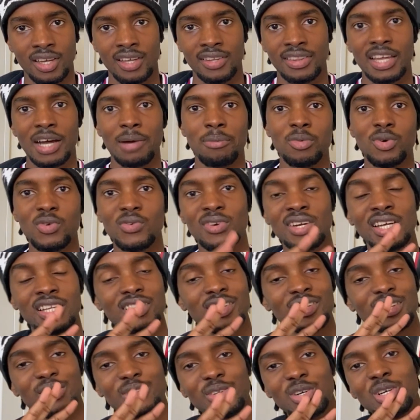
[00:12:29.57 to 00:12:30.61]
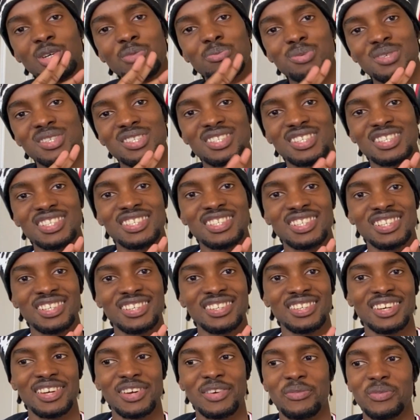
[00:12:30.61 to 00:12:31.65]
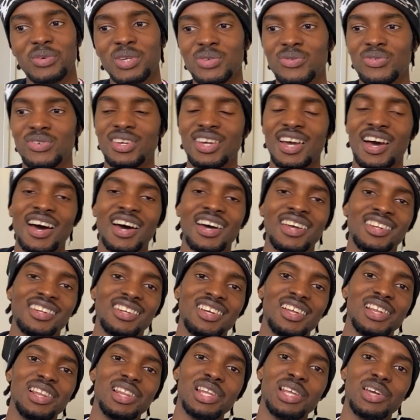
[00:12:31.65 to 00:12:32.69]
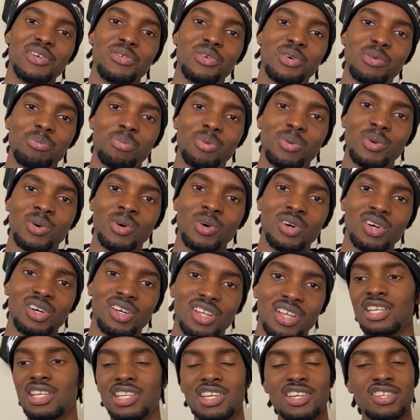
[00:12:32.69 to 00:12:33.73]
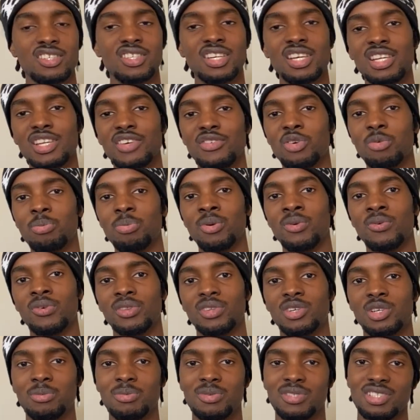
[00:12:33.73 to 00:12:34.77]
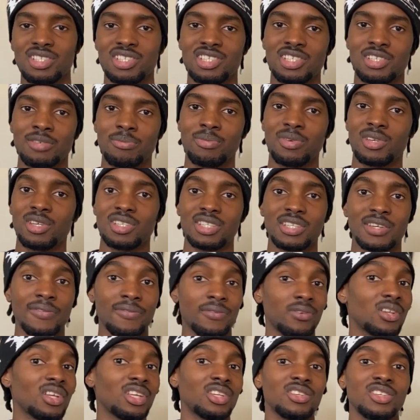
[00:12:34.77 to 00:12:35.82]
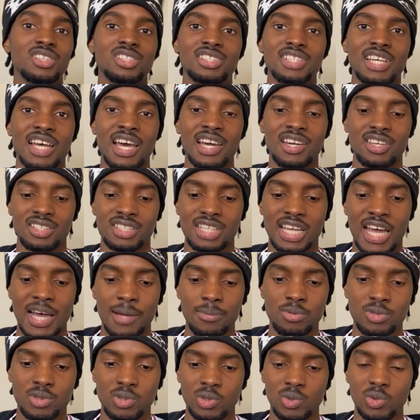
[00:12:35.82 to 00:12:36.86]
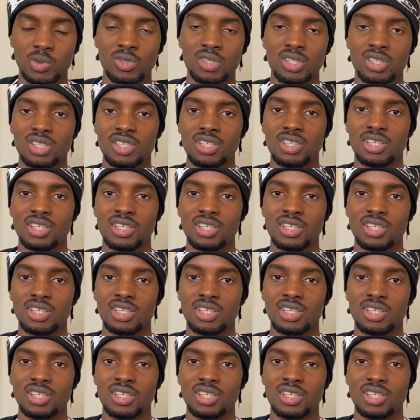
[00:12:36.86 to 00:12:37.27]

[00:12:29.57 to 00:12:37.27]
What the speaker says: Now, moving on to third position, we've got Liverpool. And I say Liverpool for third position because I feel like their attack is absolutely